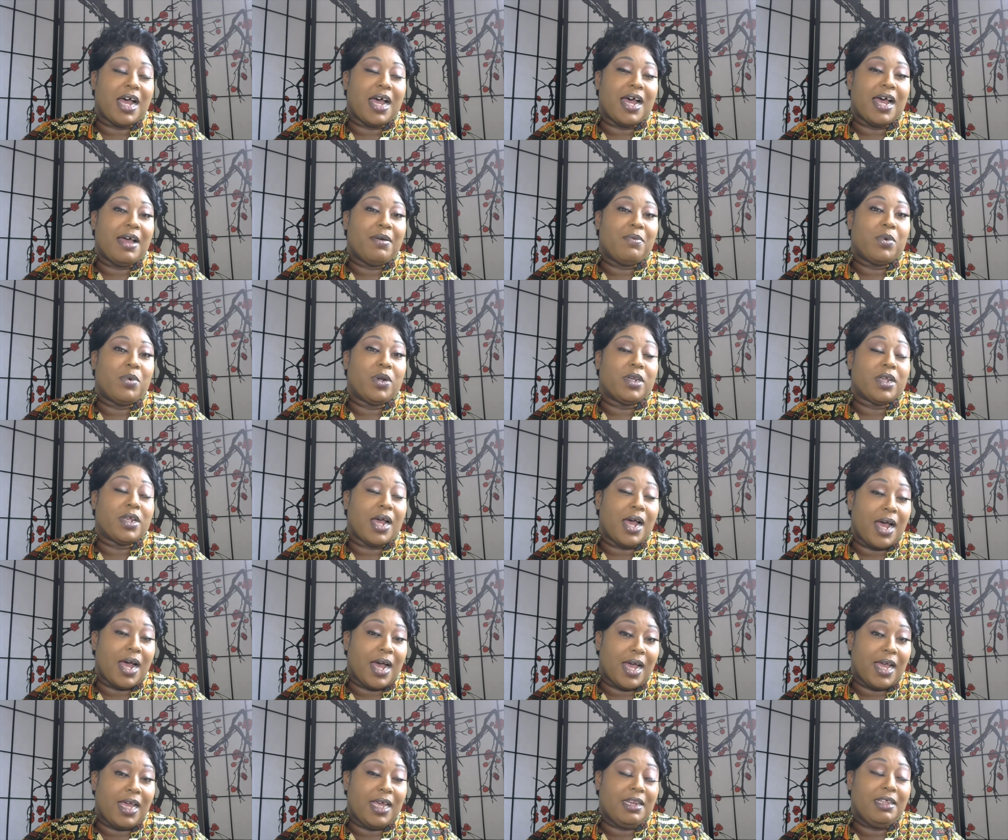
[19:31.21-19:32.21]
I would
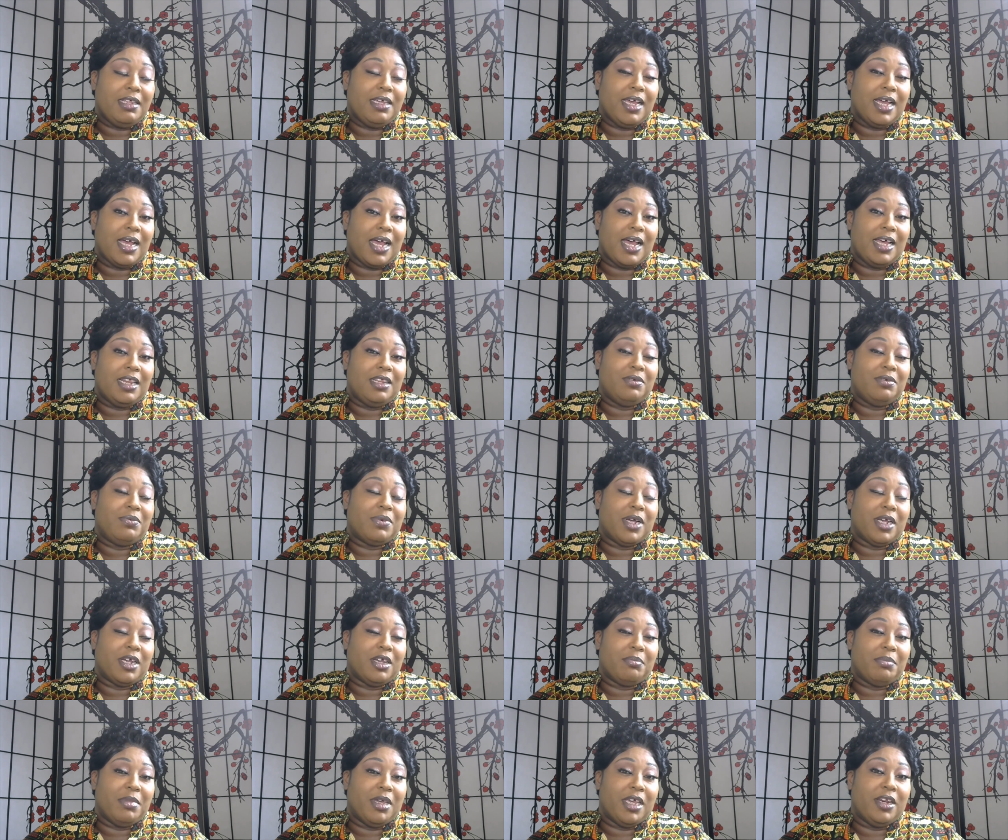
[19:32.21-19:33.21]
highly
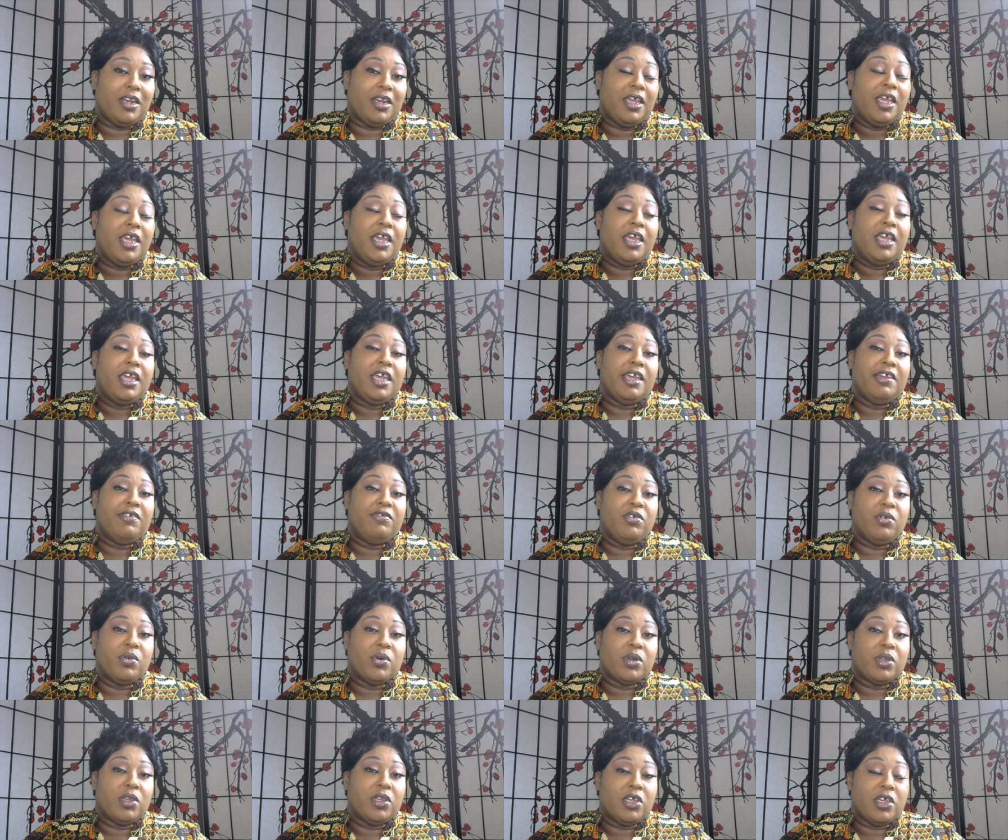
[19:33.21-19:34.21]
recommend, if
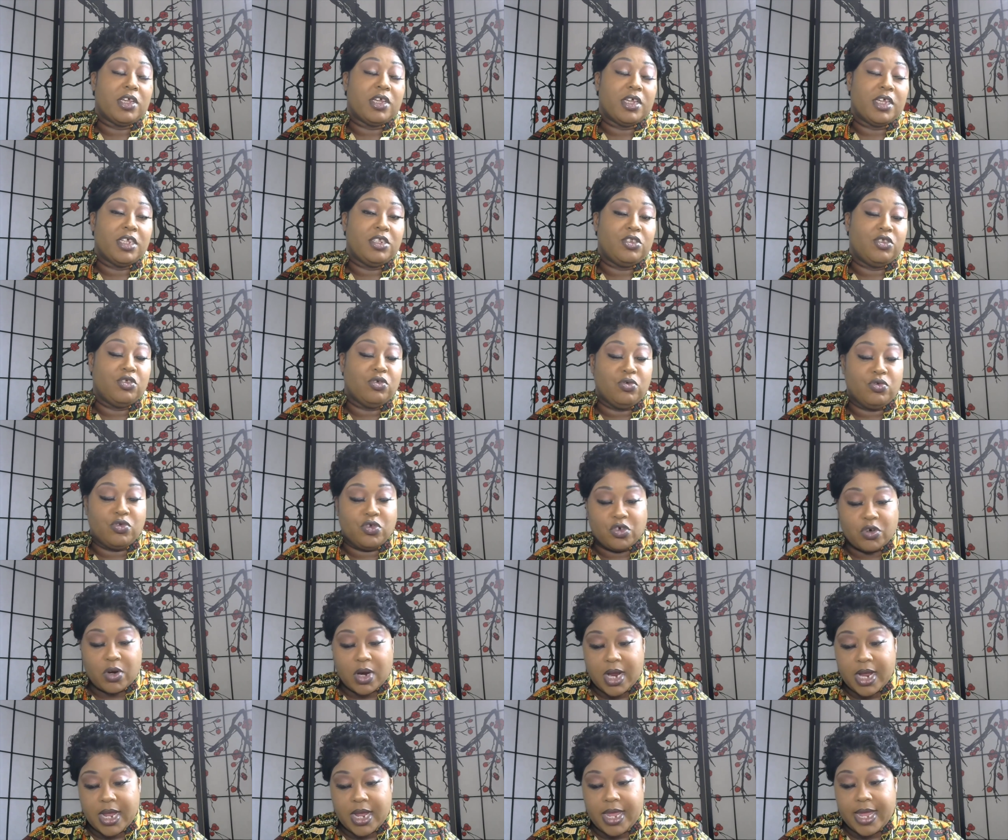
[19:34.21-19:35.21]
you are looking to
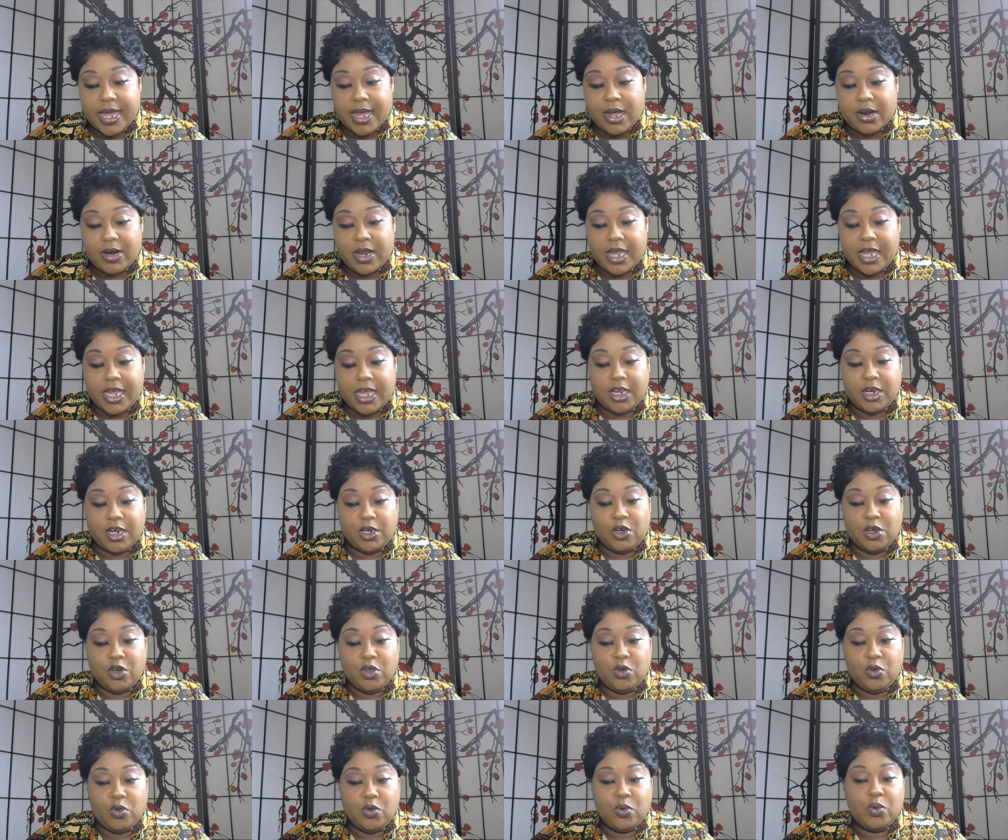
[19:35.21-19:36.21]
try out a
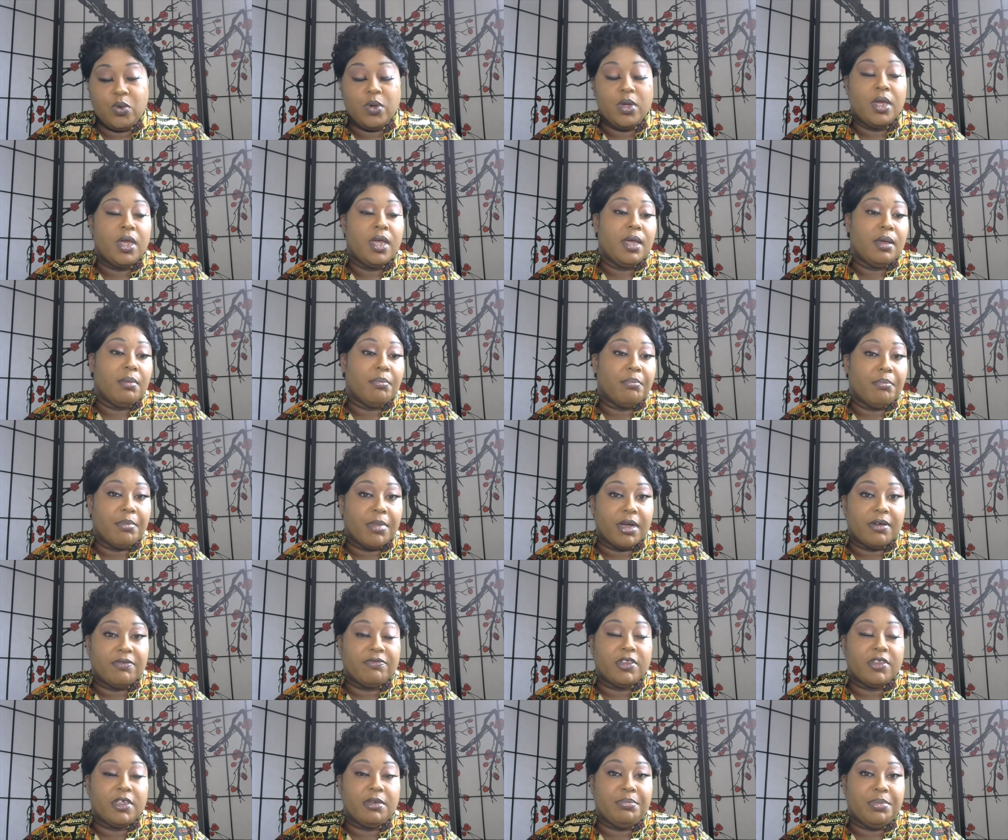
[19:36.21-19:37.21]
new
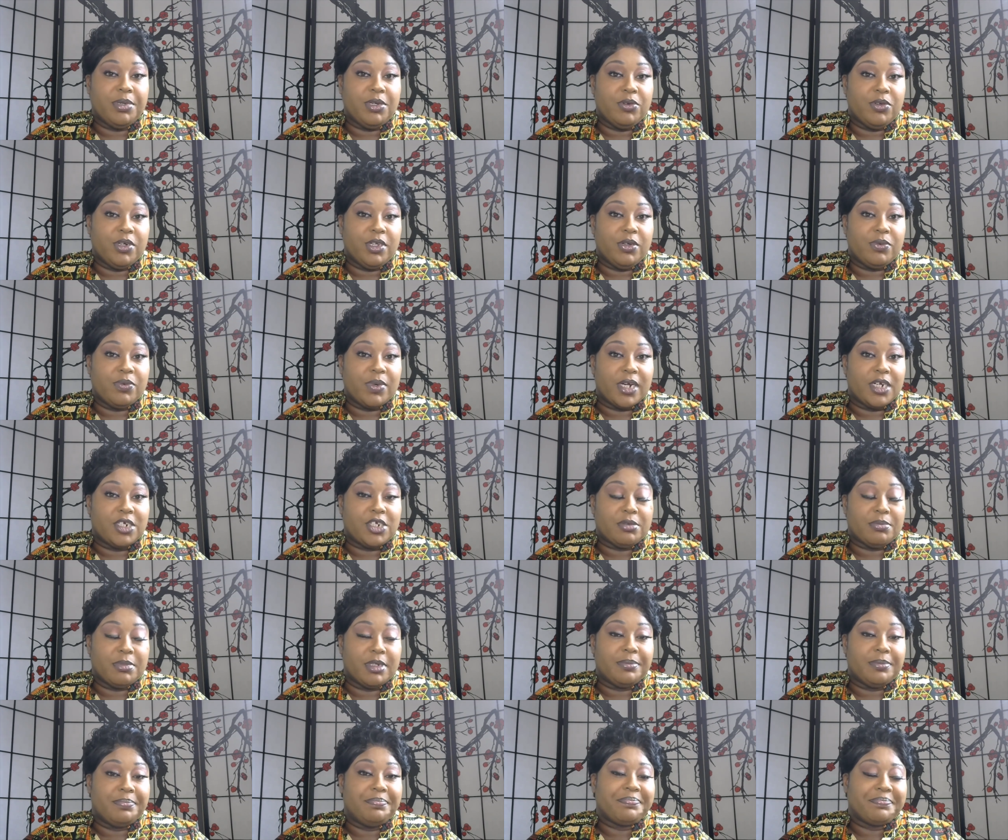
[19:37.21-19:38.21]
monthly beauty
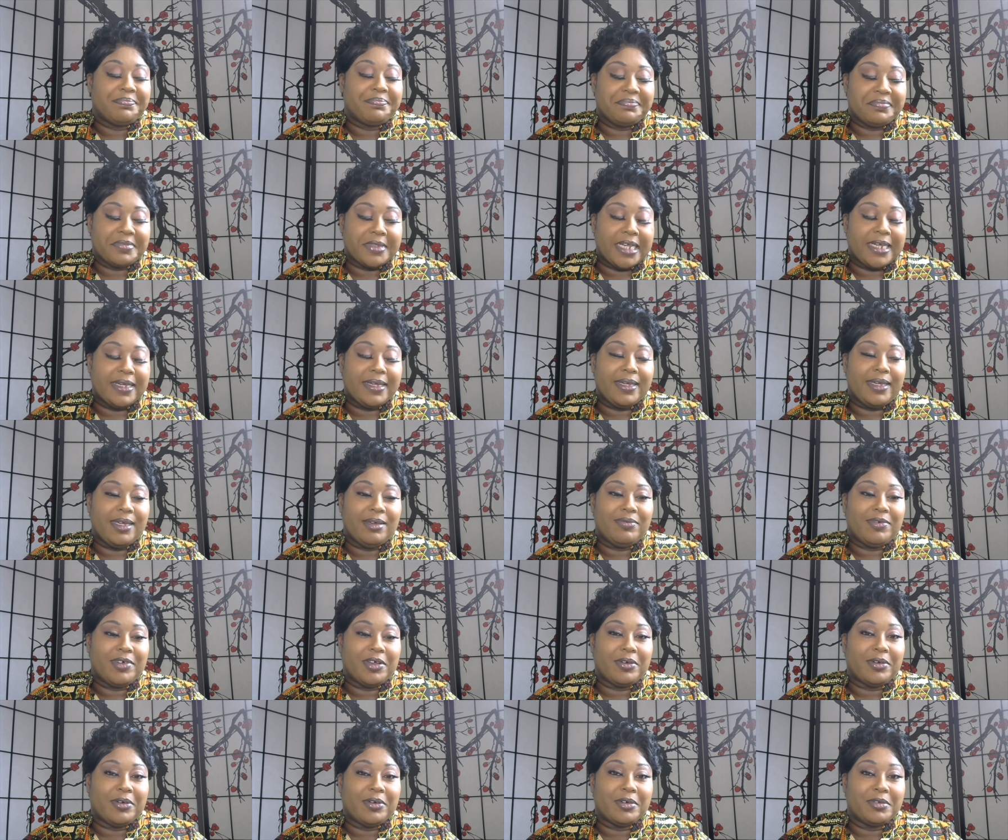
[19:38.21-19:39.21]
regimen,
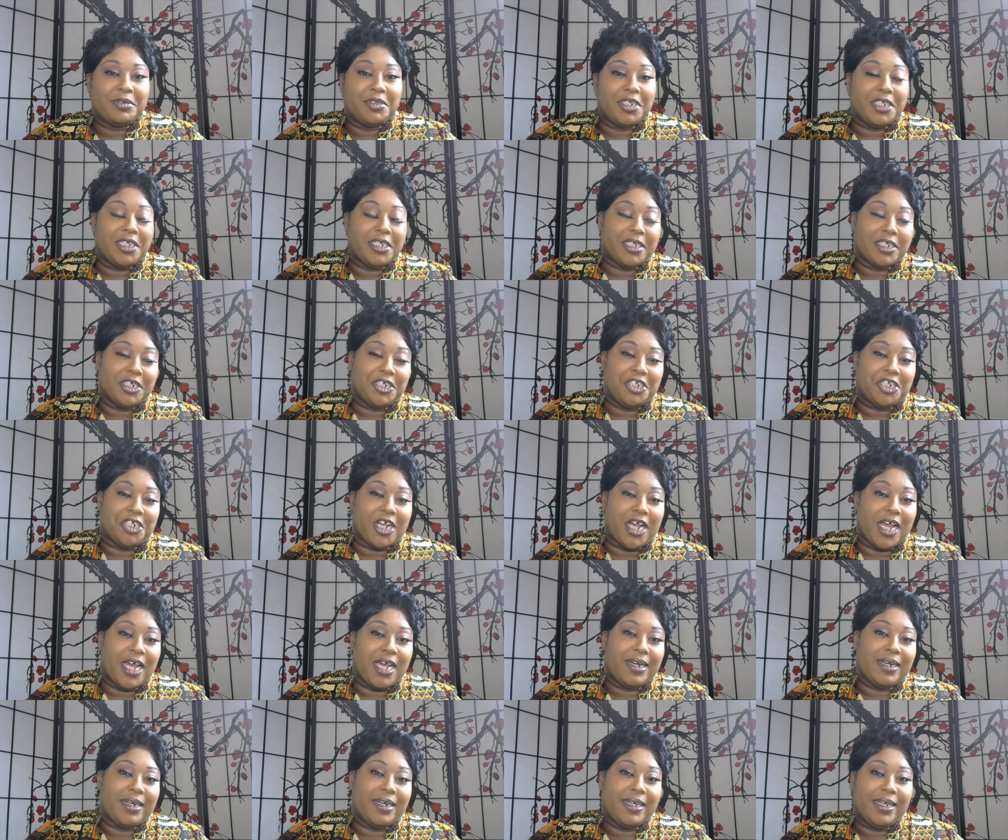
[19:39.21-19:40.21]
give Cocotique a
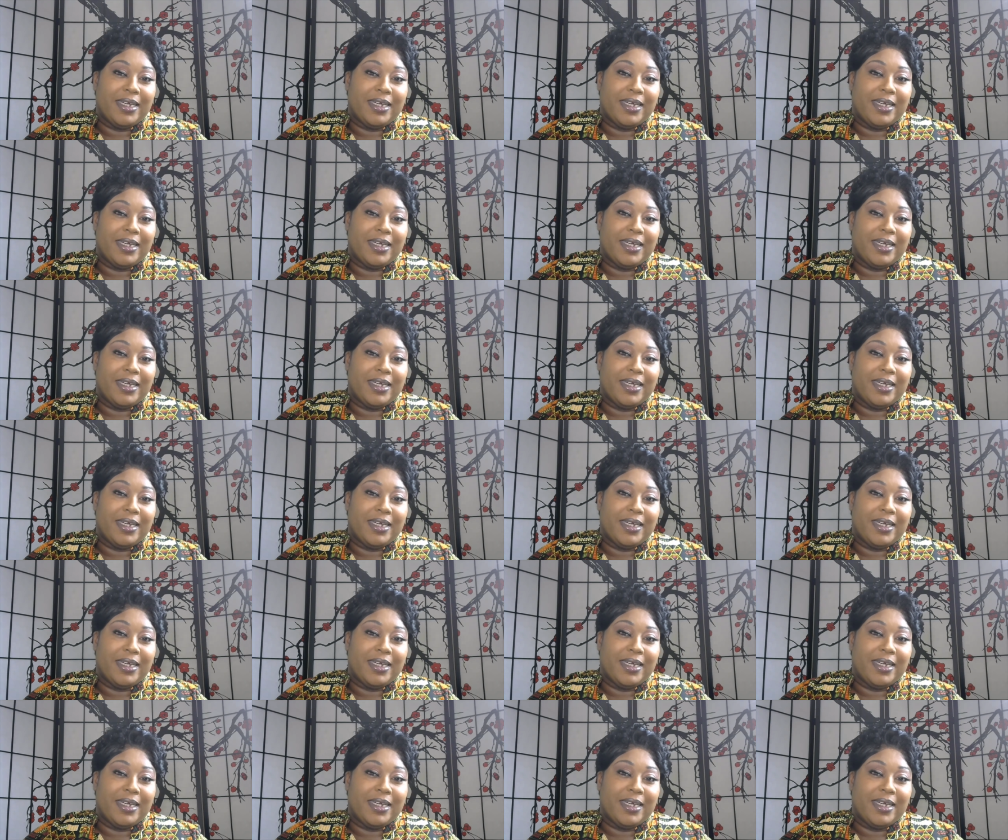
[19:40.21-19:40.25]
shot.